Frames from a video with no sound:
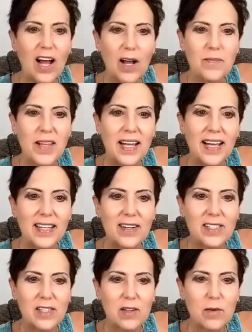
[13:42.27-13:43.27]
Uh,
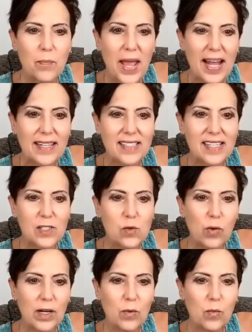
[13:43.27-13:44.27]
there's a, Pat says,
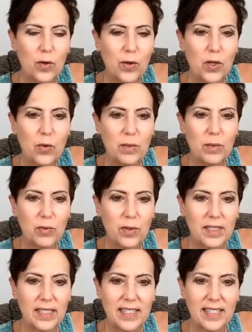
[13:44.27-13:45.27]
where were you in
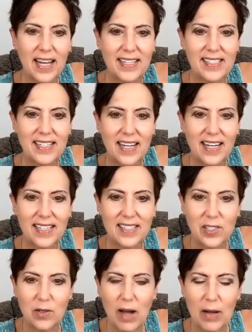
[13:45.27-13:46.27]
Brooklyn in nineteen
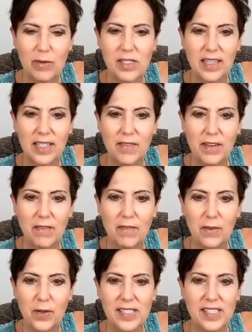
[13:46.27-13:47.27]
eighty-two? I was a living
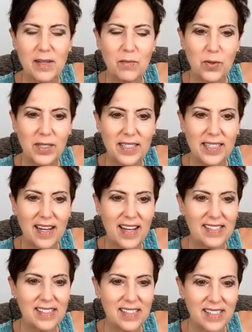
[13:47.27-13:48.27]
foodist in Brooklyn
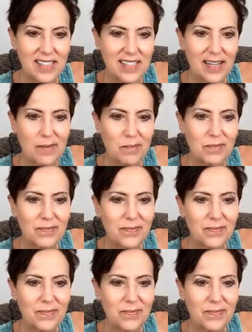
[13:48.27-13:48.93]
Heights at the time.